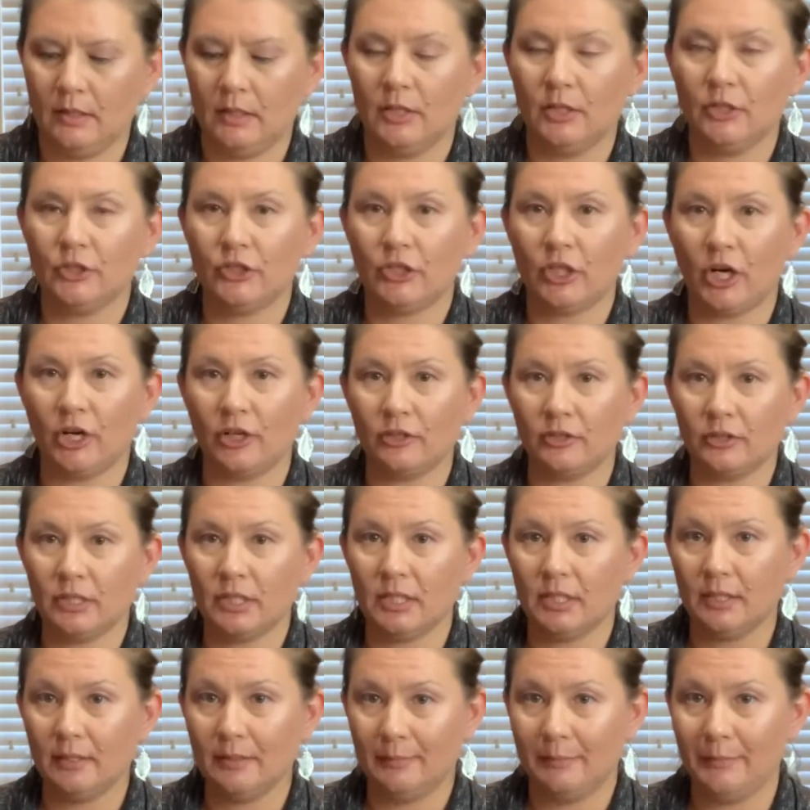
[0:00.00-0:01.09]
Tart
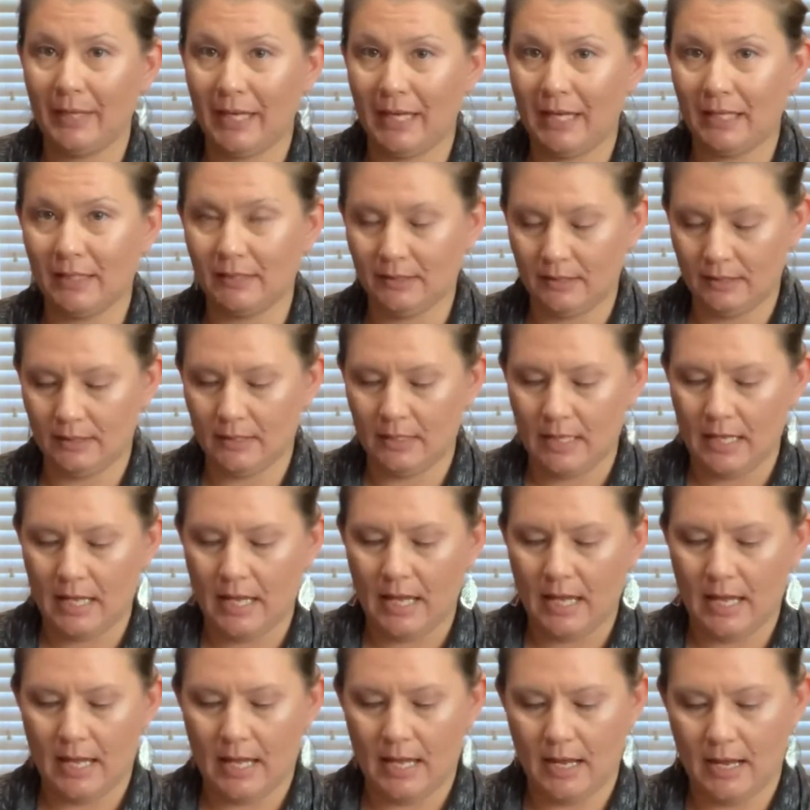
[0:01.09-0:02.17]
pans,
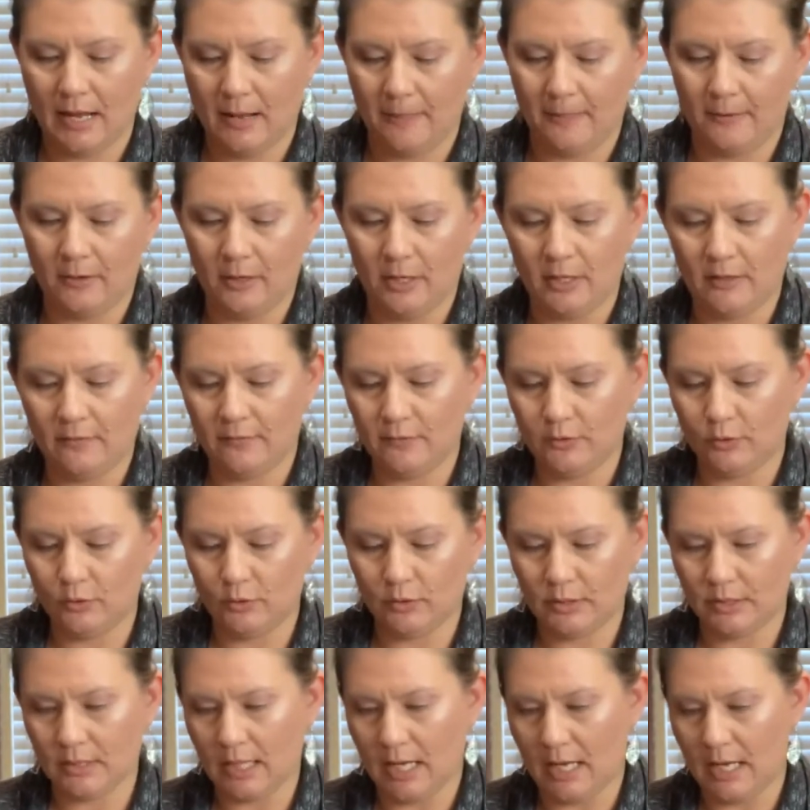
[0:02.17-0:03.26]
and they're individual
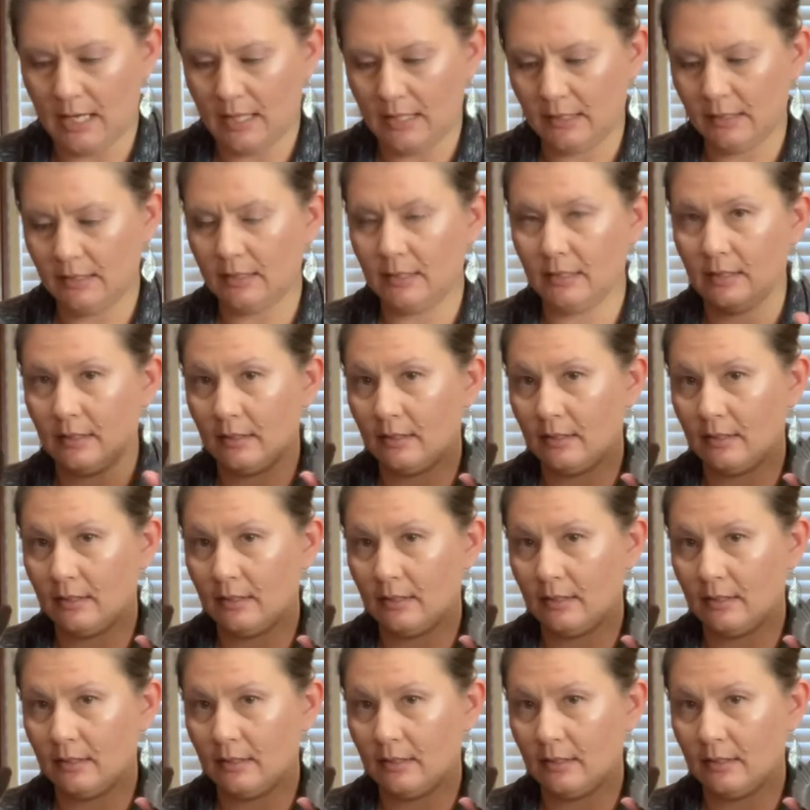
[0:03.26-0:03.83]
sized.